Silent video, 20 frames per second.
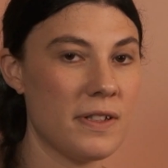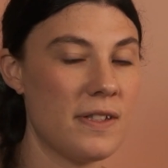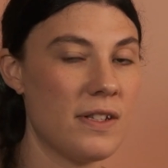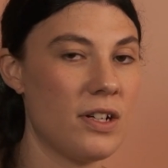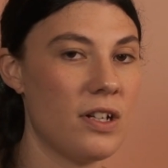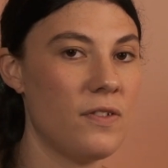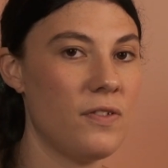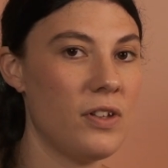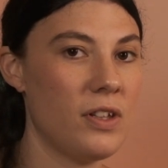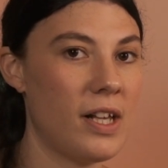So
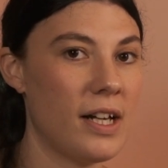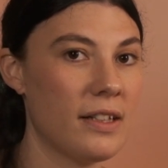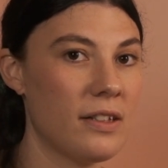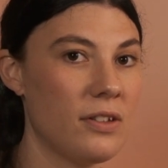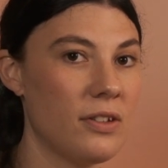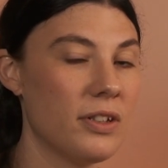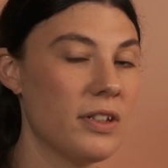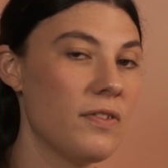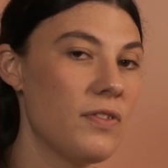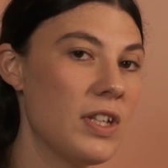if you like the
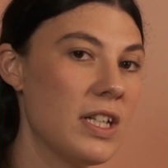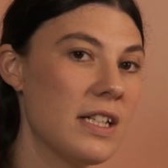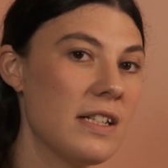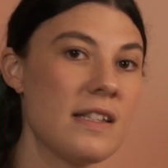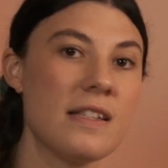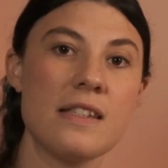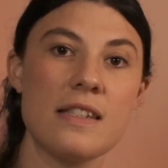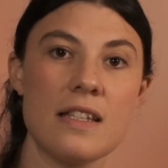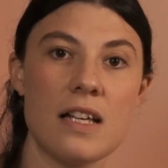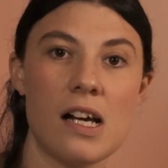look of
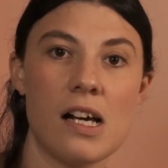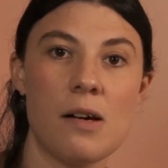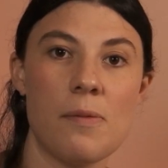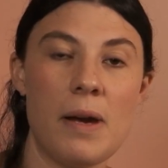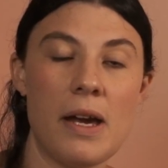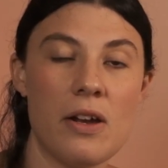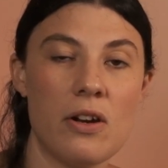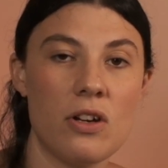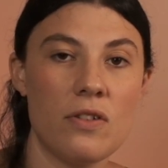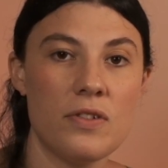this,
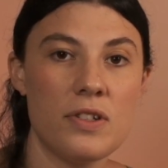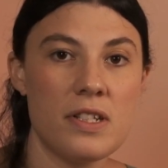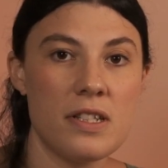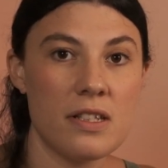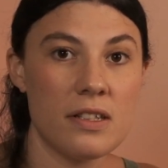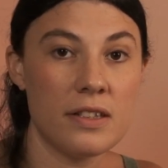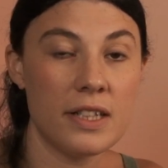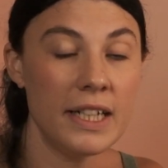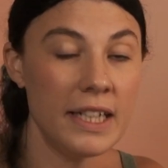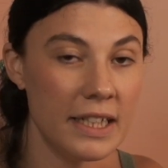head over to
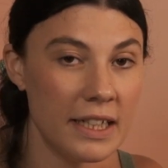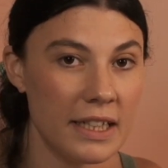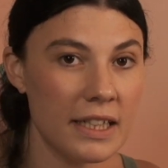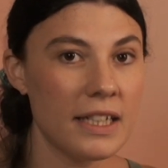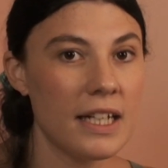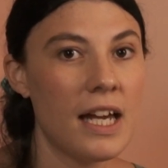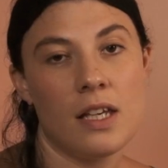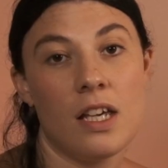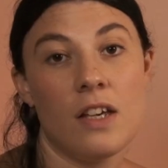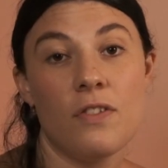the
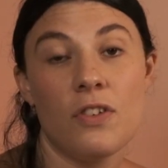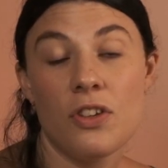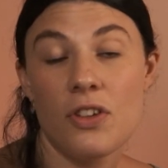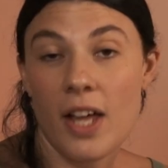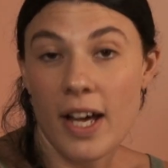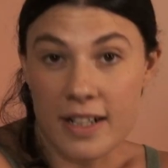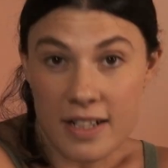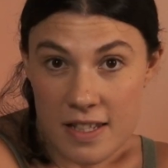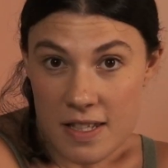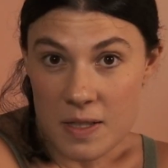link. If you
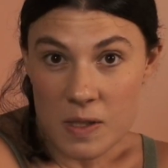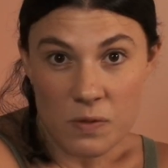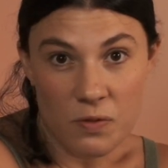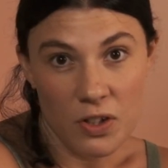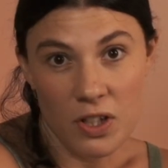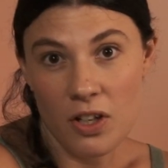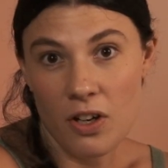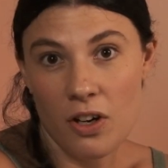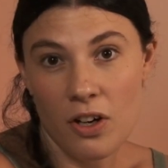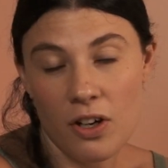liked this
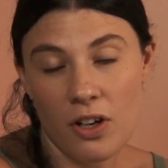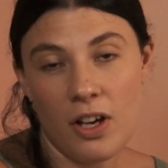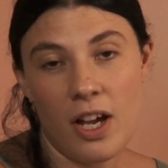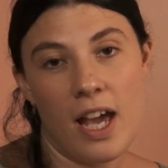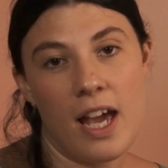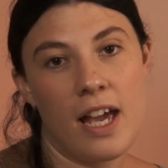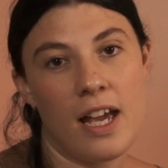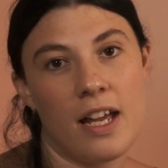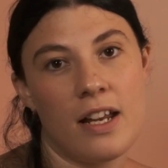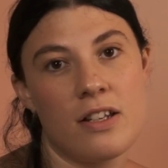video
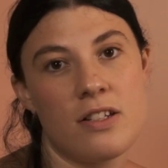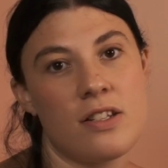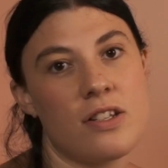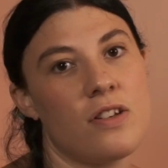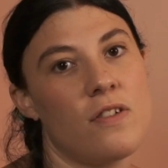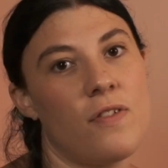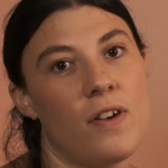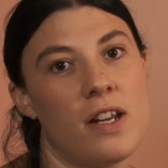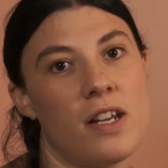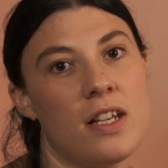and
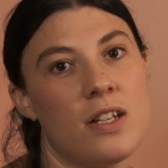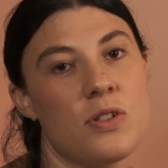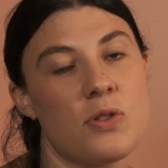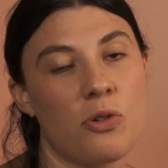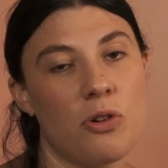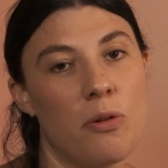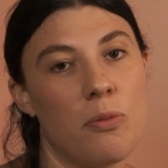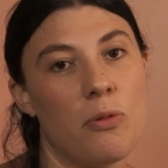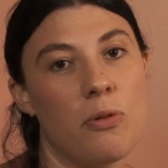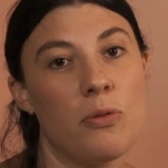you found it
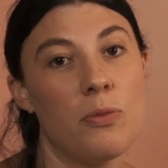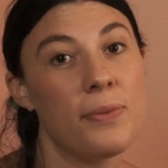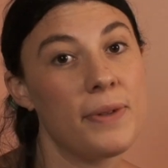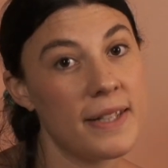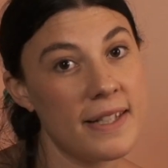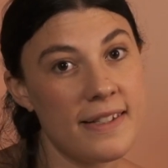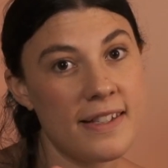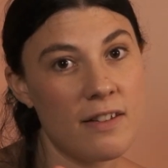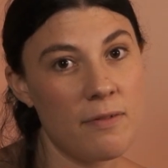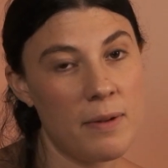enjoyable,
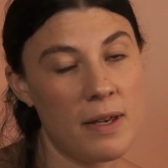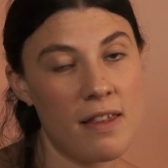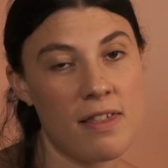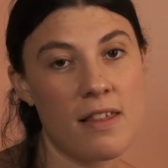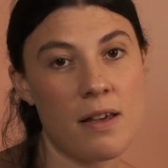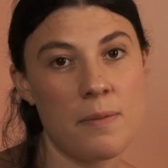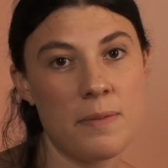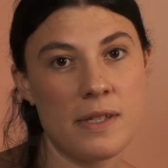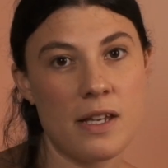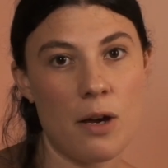please give me a
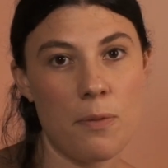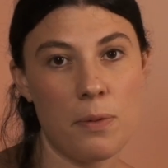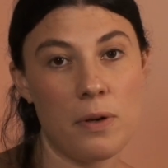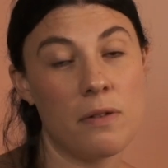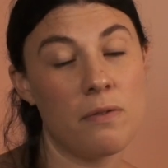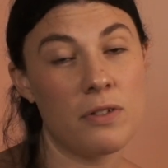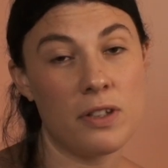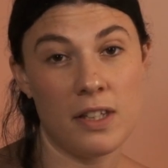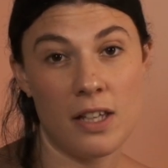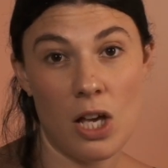thumbs up.
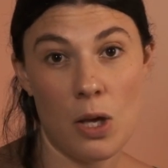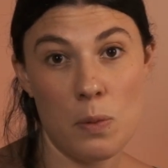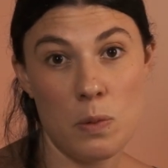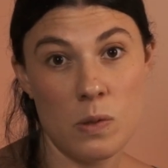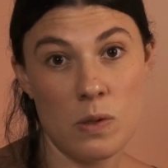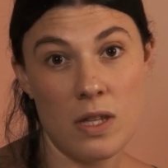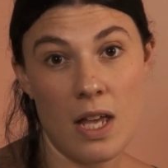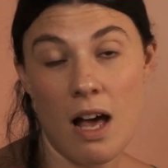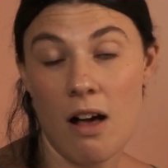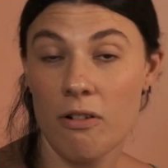It really helps
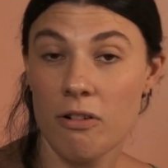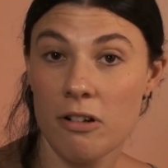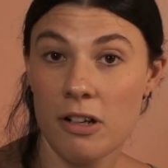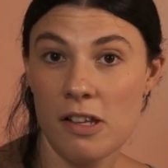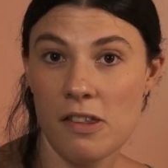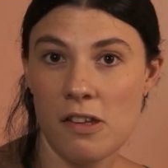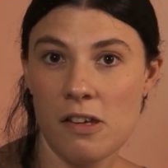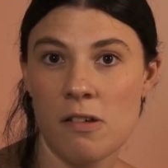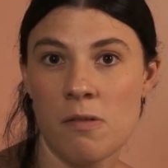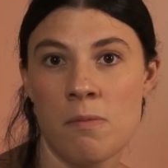with the
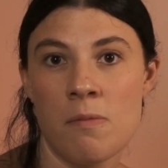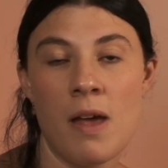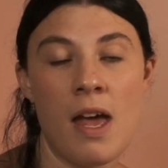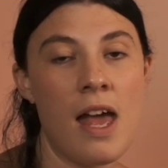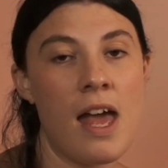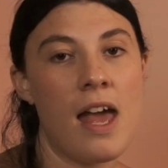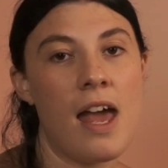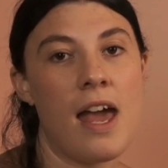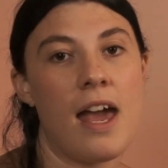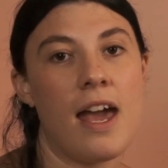algorithm,
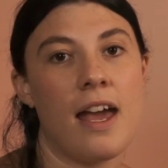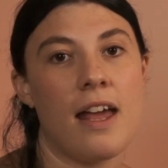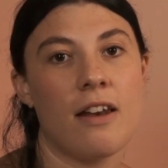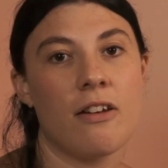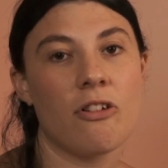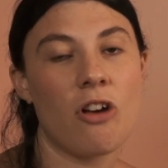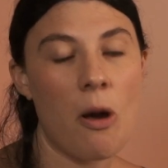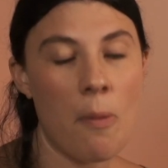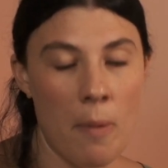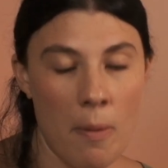
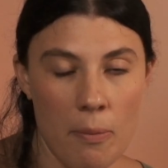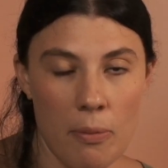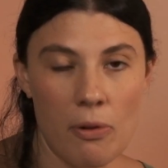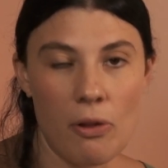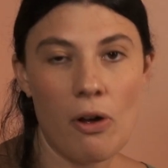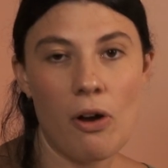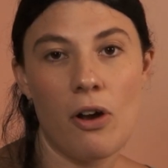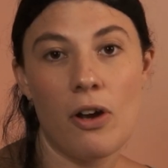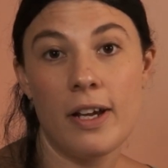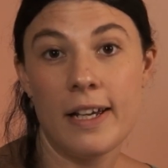and comment
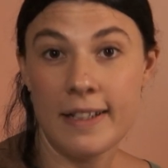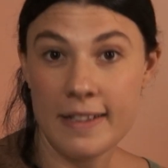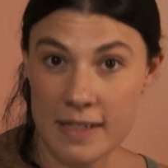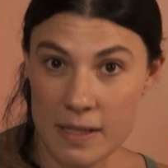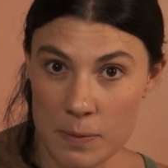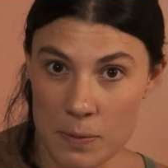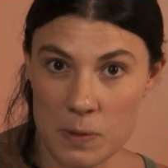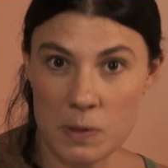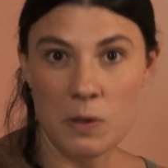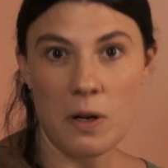below, hit
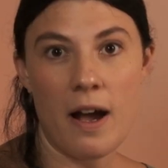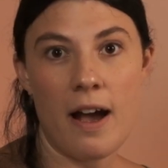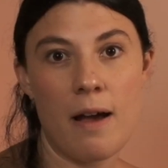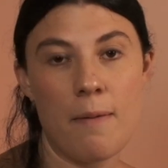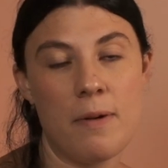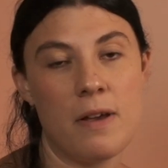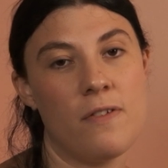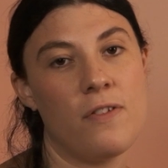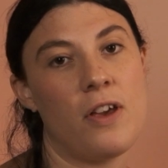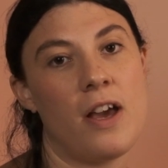
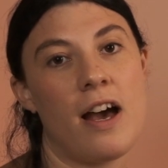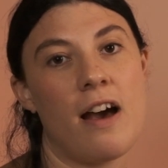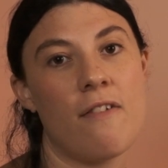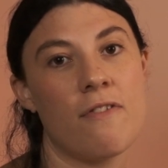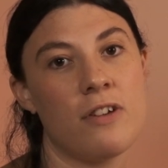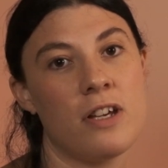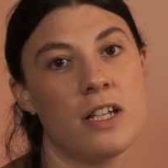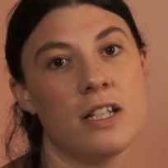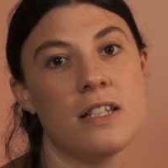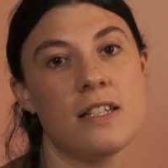subscribe you
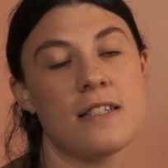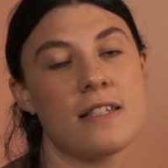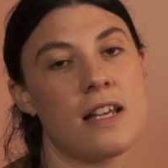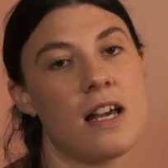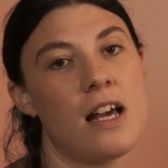haven't.